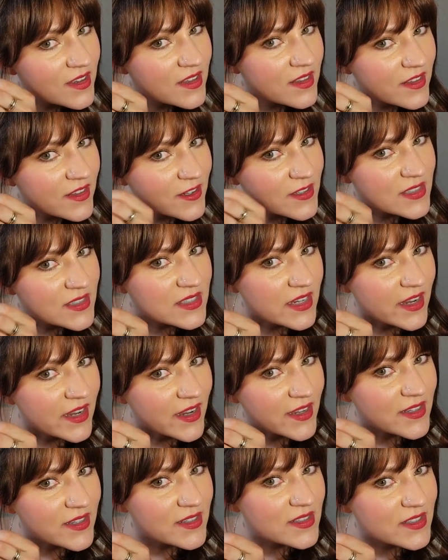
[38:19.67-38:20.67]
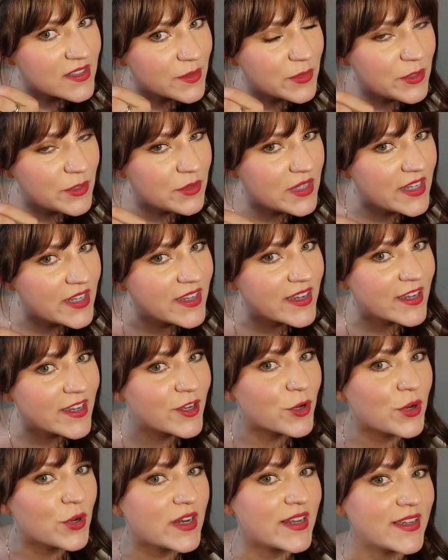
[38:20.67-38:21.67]
There's some unique
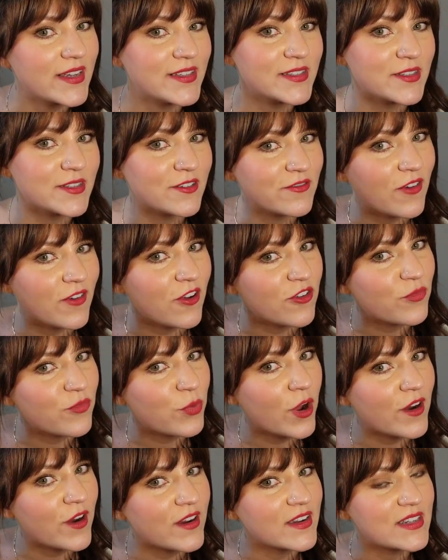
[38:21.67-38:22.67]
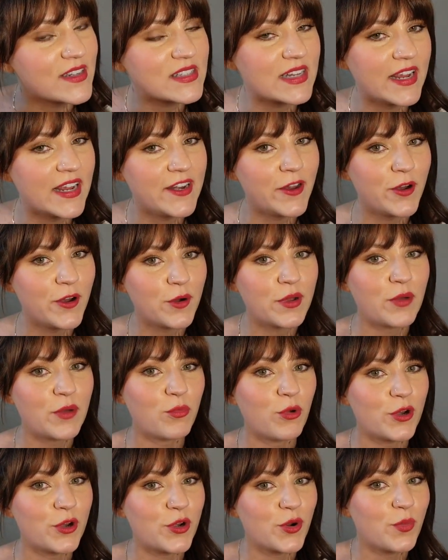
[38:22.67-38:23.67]
ingredients in EVOLVh products, and I know in
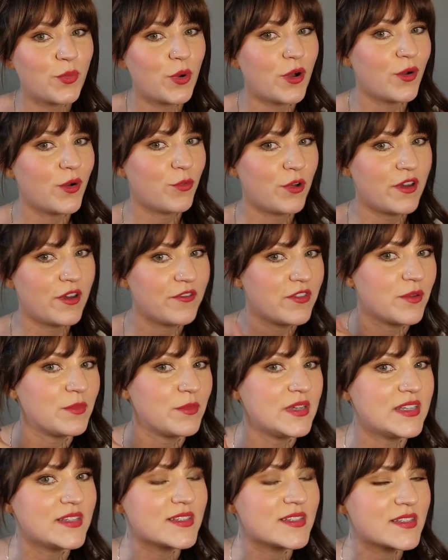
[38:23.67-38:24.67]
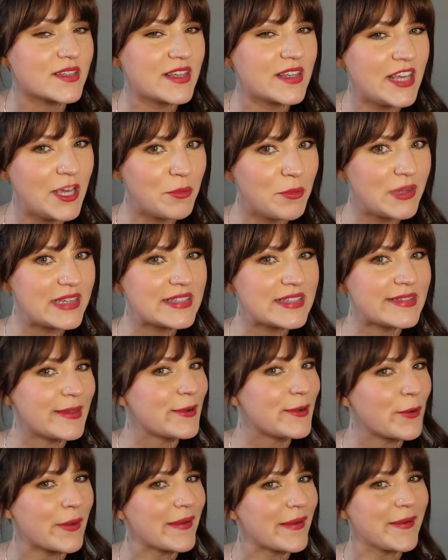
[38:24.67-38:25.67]
WonderBalm, one of them is kiwi
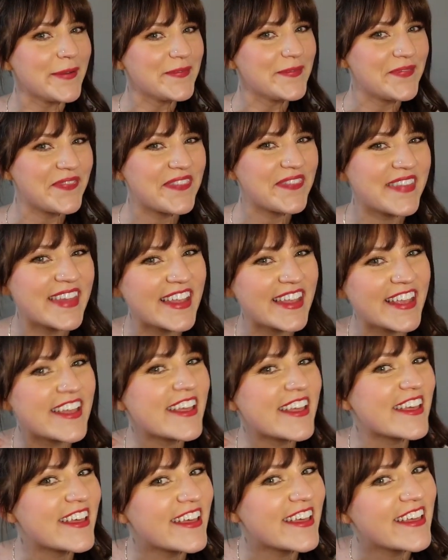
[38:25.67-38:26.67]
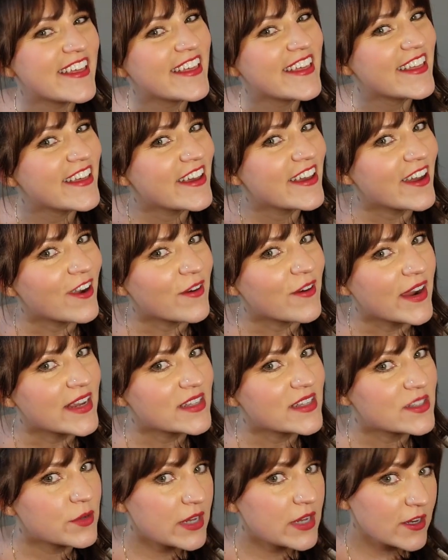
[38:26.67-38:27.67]
seed oil. All
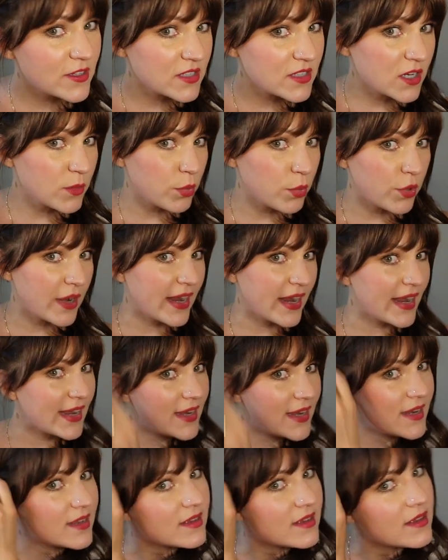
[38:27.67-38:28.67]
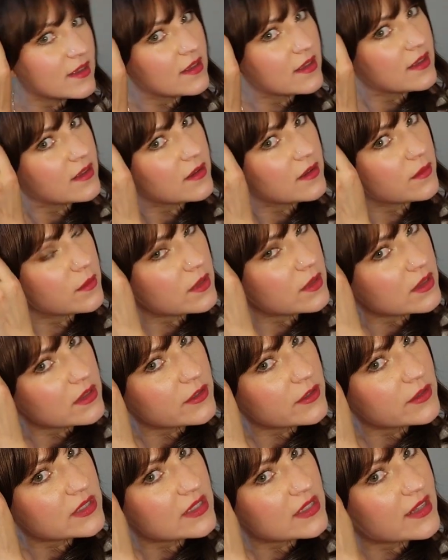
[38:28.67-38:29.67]
right, so here's our braid. I'll
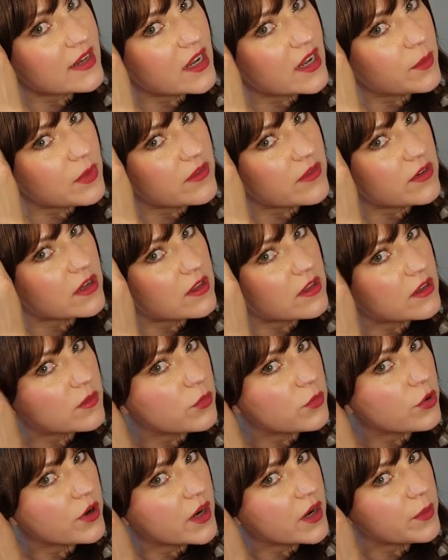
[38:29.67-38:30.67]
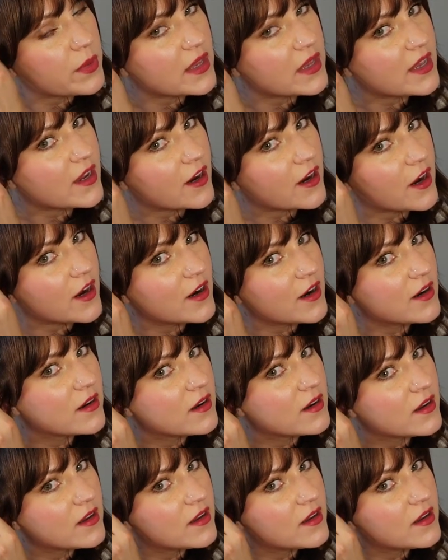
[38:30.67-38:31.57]
loosen that up even a little more up here.